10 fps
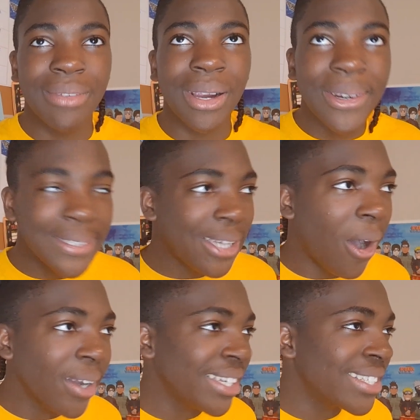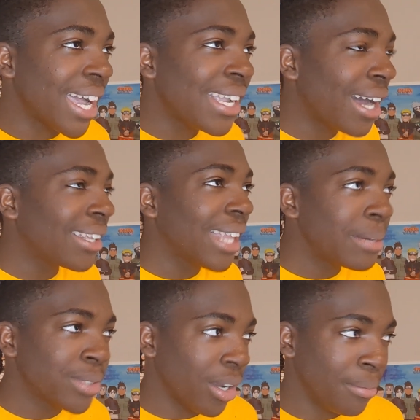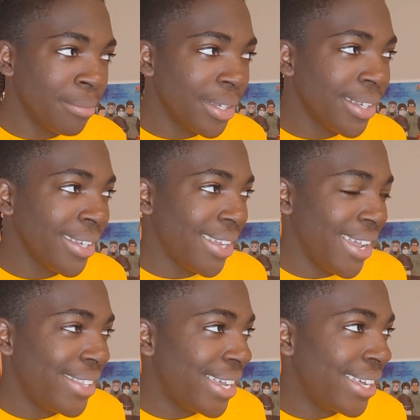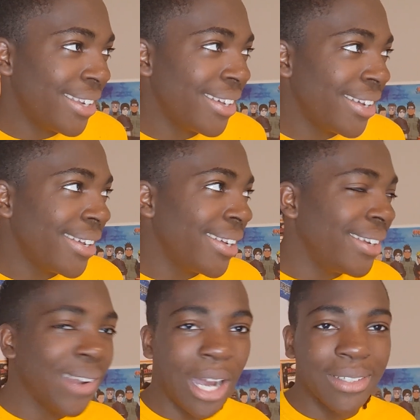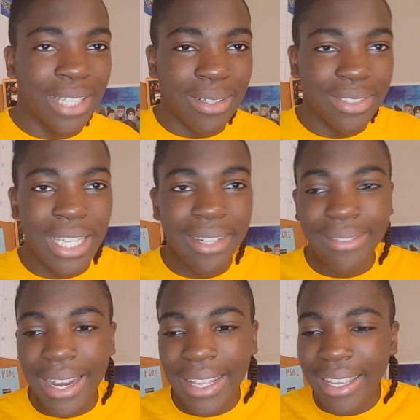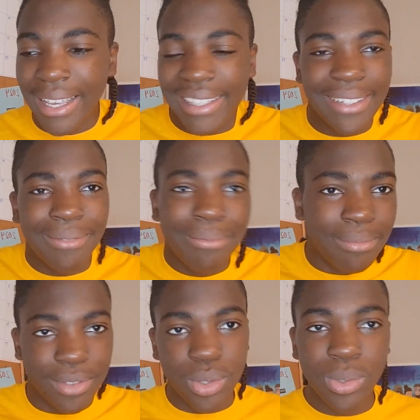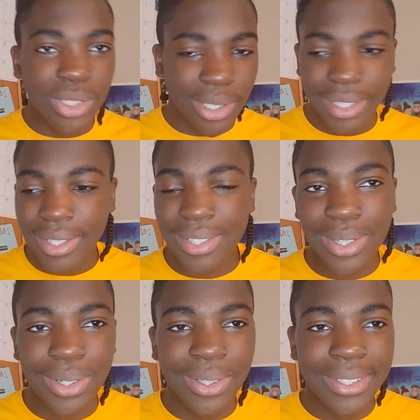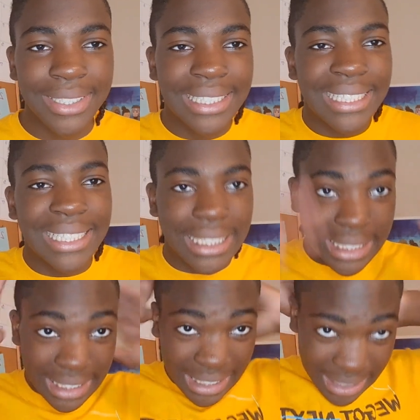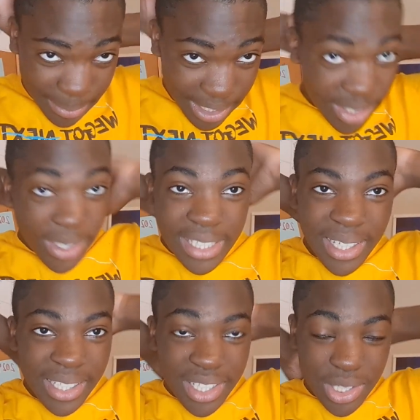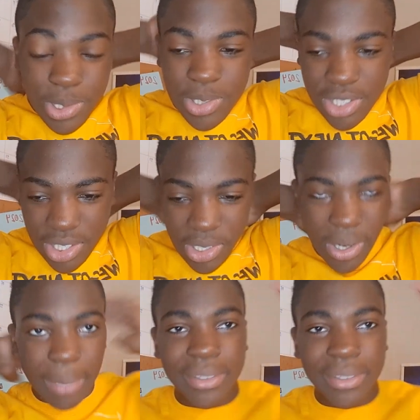early August, I got a laptop. And then, you know, I was getting ready and then school started. So yeah, but you know, that's not an excuse. You know, I'm